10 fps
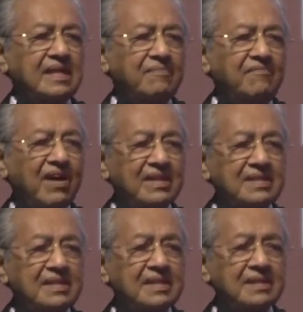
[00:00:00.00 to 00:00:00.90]

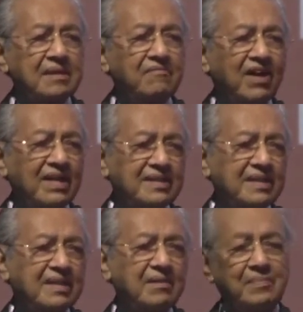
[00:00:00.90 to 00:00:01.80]

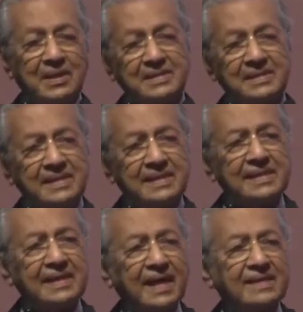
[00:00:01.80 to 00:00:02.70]

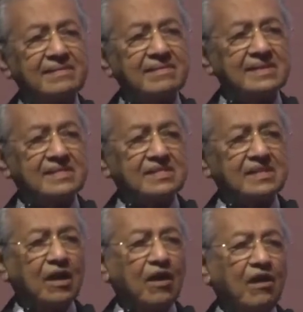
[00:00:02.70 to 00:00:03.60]
vulnerability, and risk
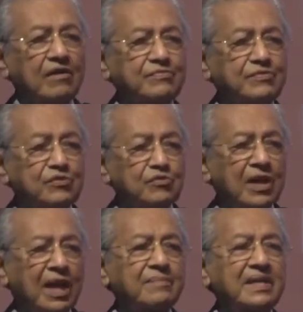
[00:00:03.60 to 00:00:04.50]
of
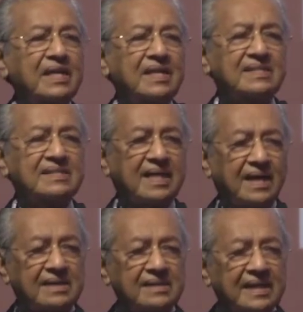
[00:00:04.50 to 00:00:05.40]
tsunami hazard